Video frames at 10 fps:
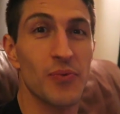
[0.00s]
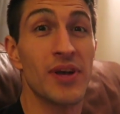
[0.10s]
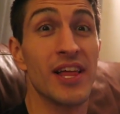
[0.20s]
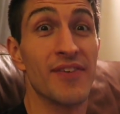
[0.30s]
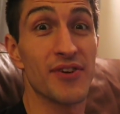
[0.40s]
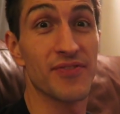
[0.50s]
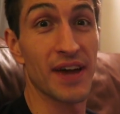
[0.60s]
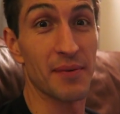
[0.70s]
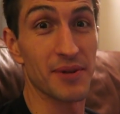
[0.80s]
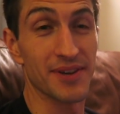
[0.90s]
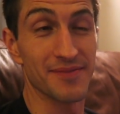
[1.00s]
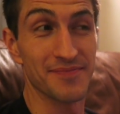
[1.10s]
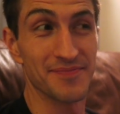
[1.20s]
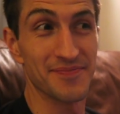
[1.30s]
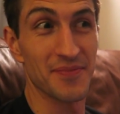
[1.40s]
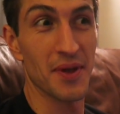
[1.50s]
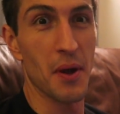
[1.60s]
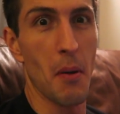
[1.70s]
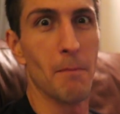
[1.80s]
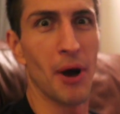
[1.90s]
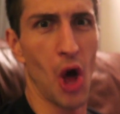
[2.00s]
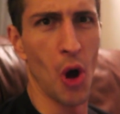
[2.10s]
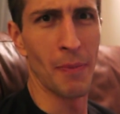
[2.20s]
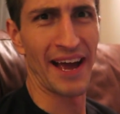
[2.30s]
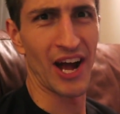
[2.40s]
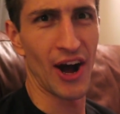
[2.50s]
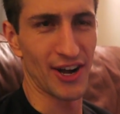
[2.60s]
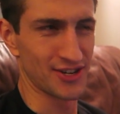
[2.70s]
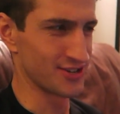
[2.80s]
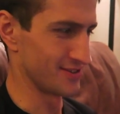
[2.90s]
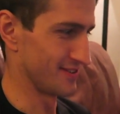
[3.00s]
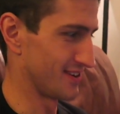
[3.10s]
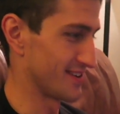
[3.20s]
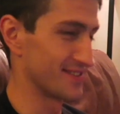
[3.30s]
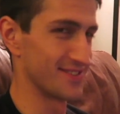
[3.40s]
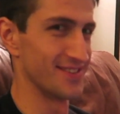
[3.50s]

we my, love you, family. Put my phone on silent. Oh my